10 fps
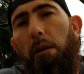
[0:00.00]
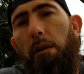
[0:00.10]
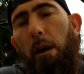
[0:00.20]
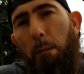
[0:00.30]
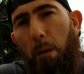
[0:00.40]

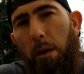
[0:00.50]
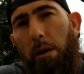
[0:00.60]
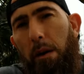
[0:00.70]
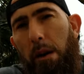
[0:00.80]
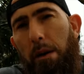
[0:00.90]
that I'm
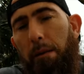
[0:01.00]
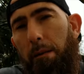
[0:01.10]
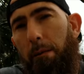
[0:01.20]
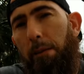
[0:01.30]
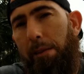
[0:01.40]
working on,
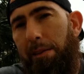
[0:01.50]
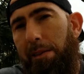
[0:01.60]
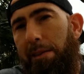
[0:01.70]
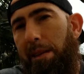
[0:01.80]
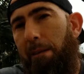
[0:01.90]
which is the
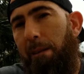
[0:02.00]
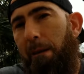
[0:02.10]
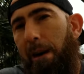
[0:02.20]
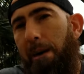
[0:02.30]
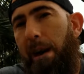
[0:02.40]
secret
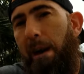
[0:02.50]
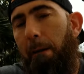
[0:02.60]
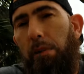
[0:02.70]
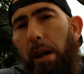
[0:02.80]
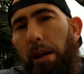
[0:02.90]
right now,
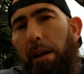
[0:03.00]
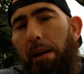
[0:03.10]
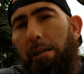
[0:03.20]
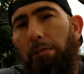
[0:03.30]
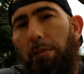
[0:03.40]
I
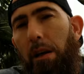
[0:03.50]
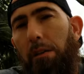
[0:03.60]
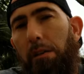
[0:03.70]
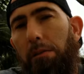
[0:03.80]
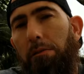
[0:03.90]
guess. I
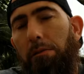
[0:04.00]
don't know.